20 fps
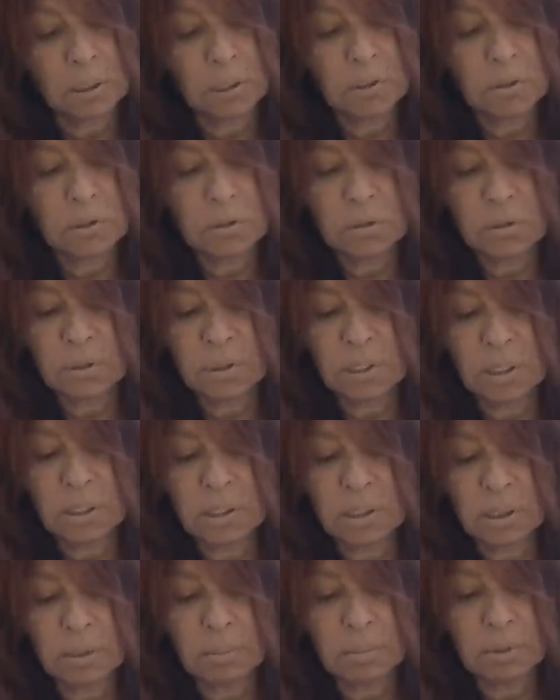I do see
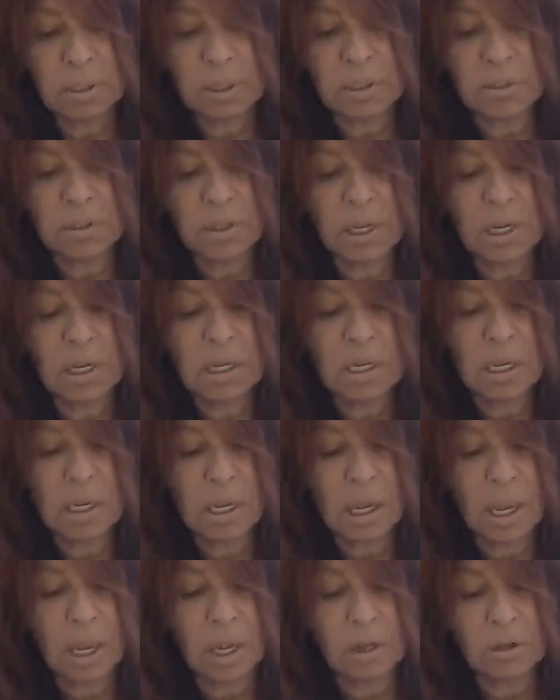somebody taking
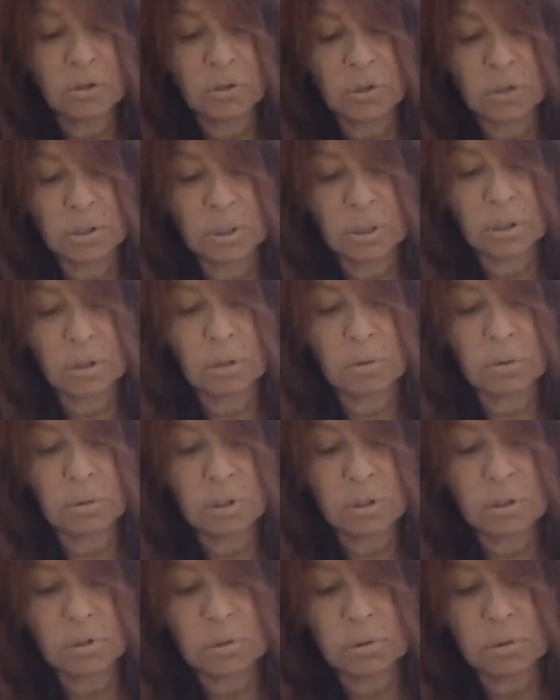action and going